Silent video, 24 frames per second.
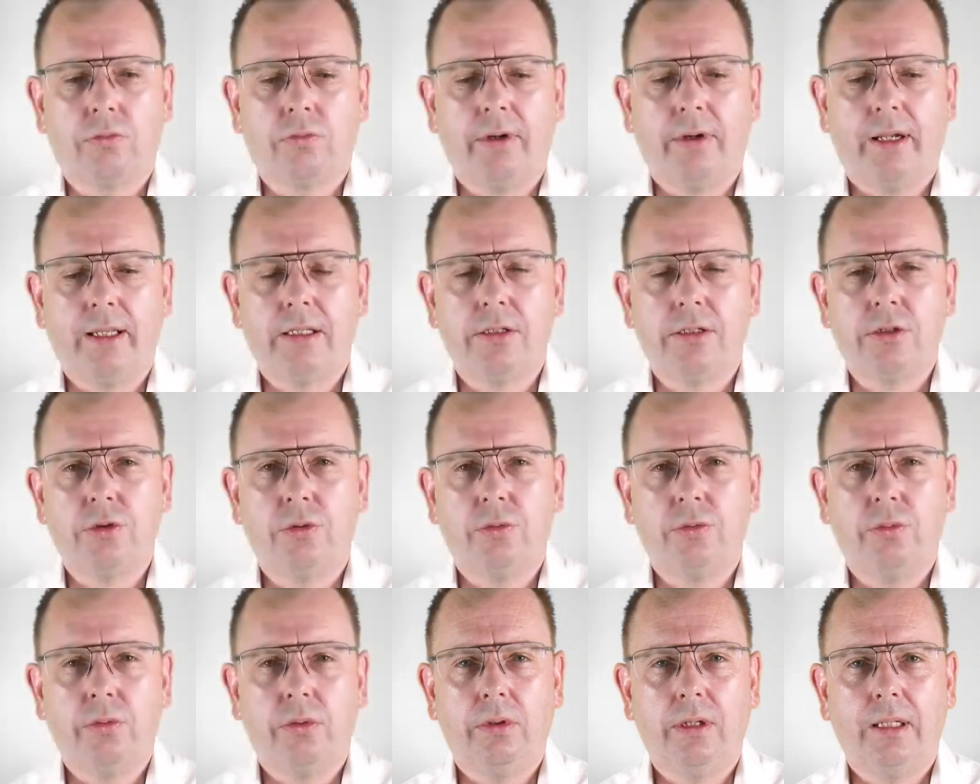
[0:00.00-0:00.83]
Great,
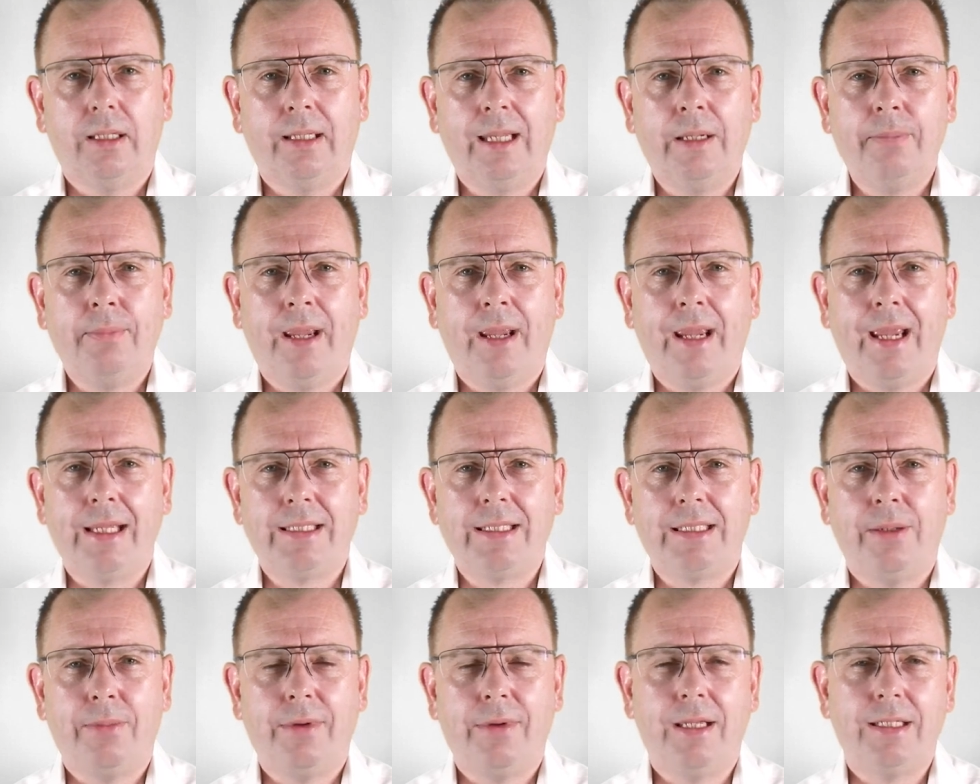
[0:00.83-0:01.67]
so Lynkpay
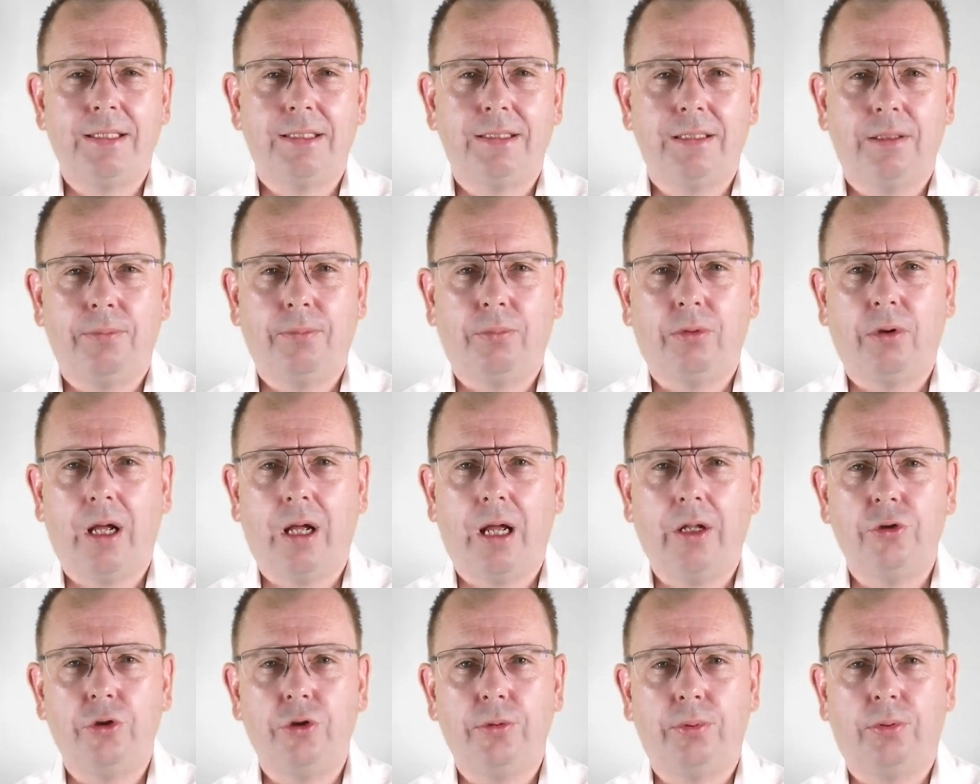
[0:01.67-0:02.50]
SMS is a
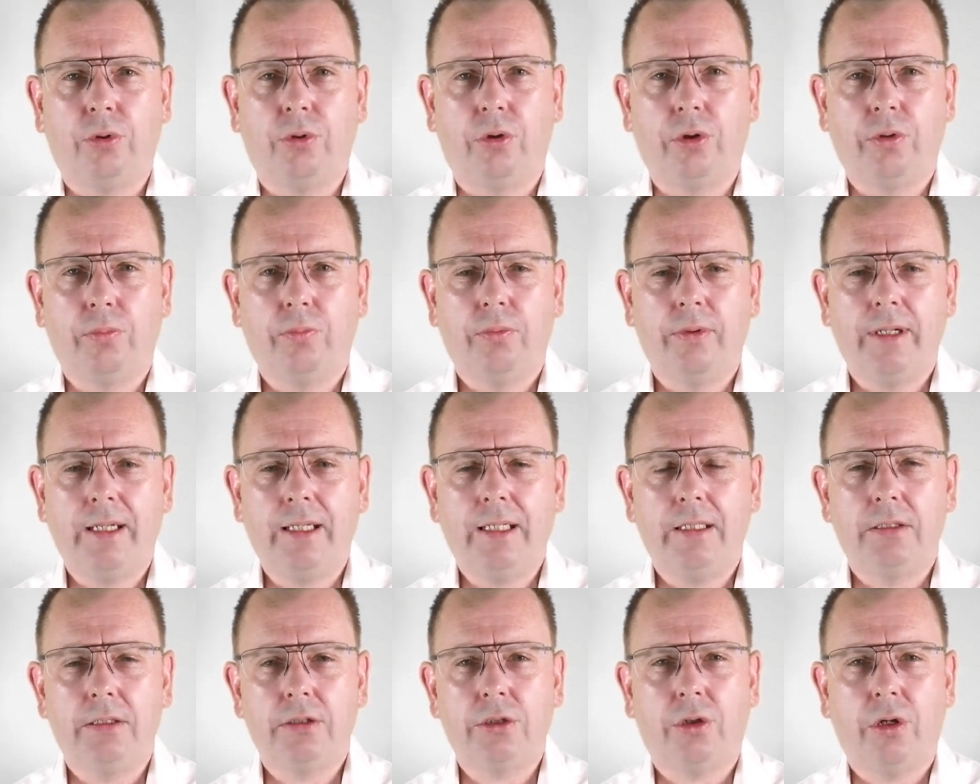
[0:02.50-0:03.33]
brand new product.
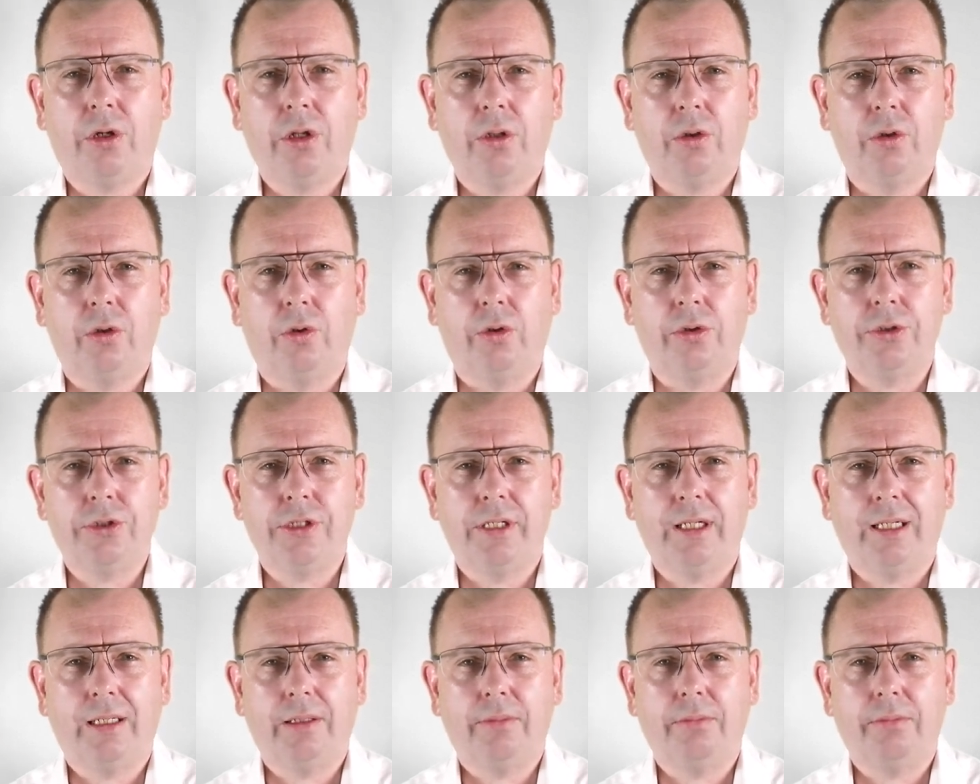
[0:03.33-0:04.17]
We started
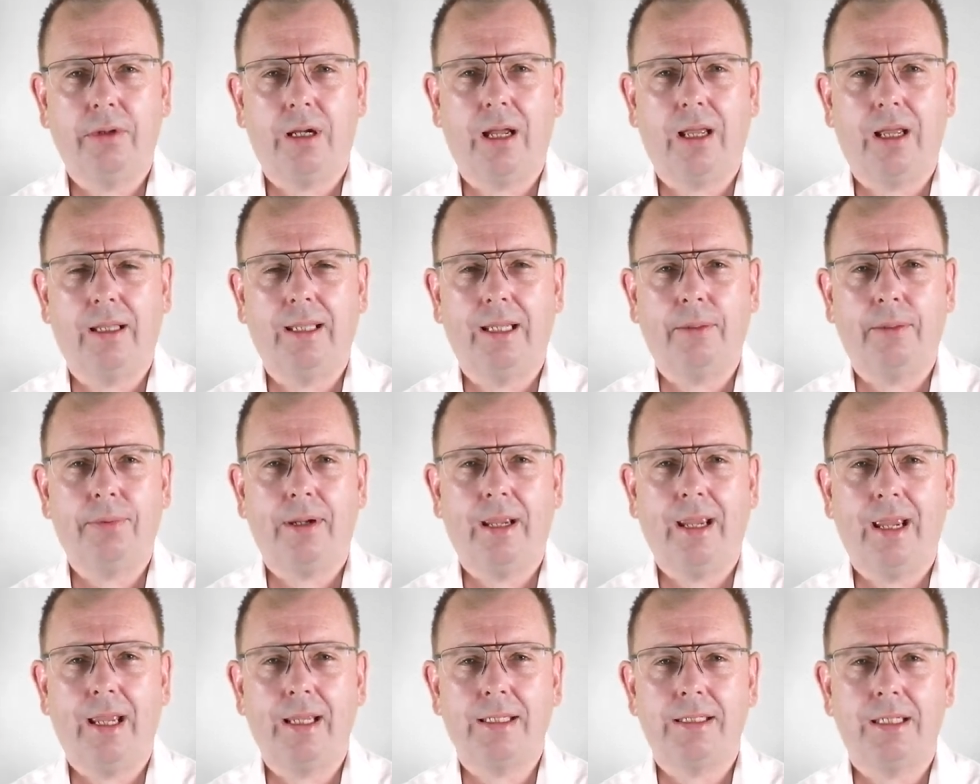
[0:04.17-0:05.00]
launching
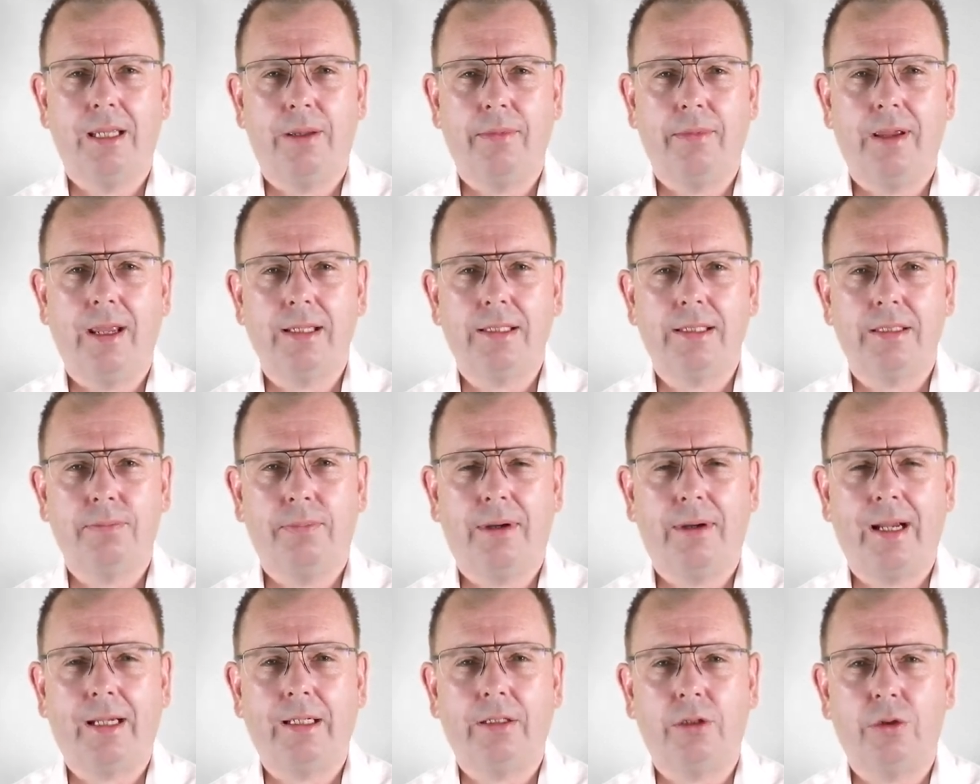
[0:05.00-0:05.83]
Lynkpay SMS
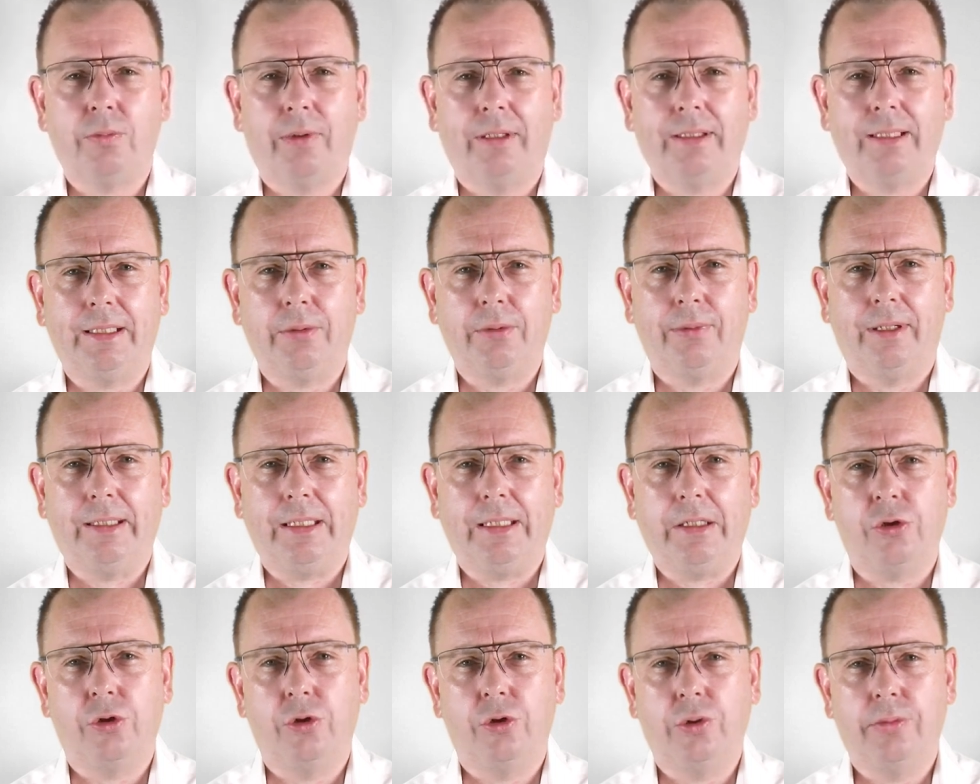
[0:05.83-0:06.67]
back in
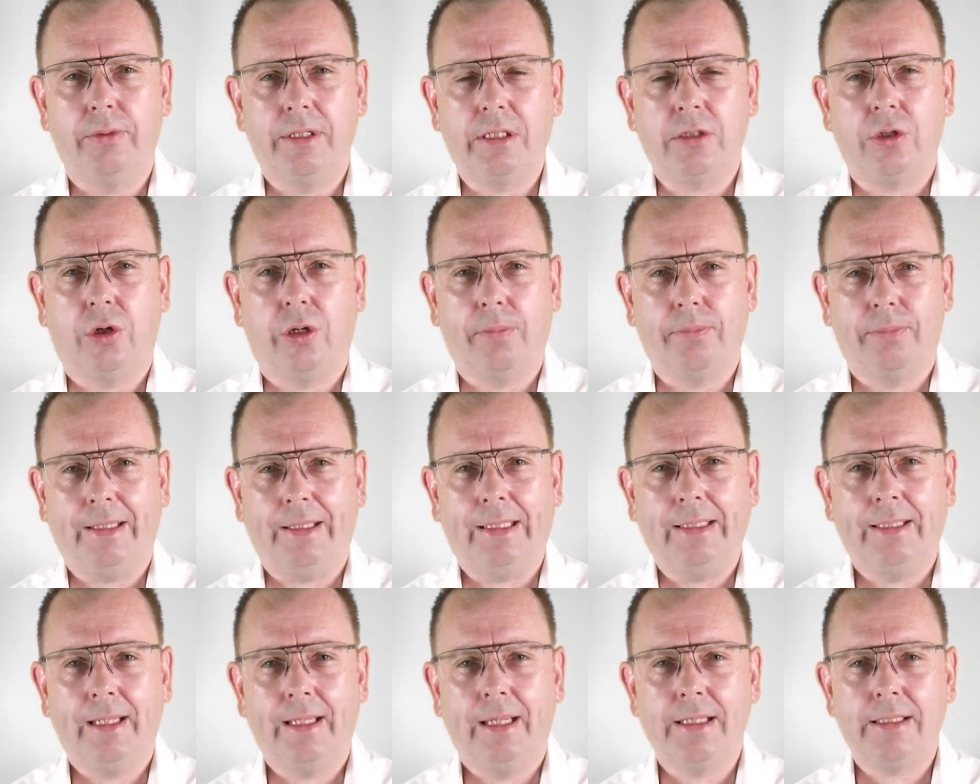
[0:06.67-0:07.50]
2022. We started
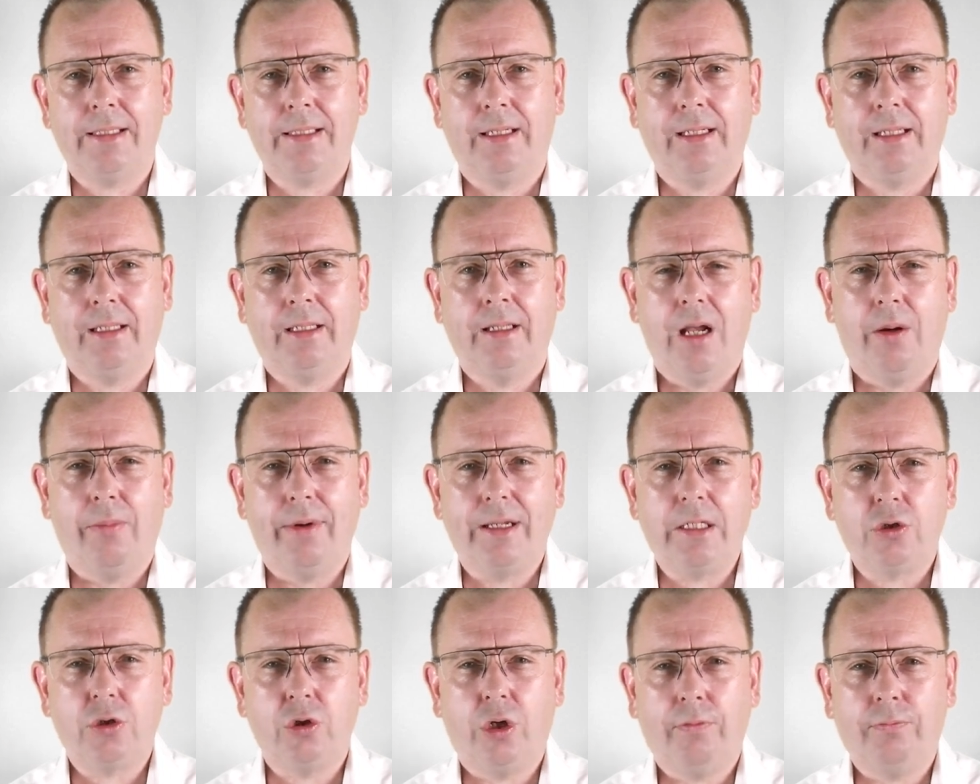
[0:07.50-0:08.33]
beta testing it and we
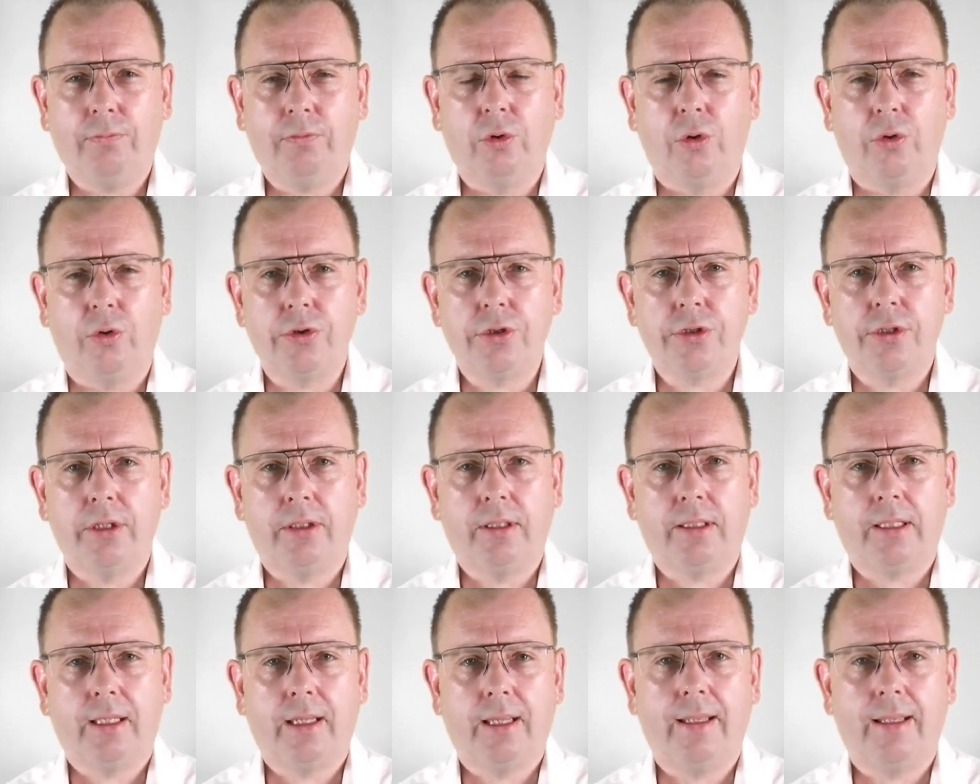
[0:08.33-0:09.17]
soft launched it.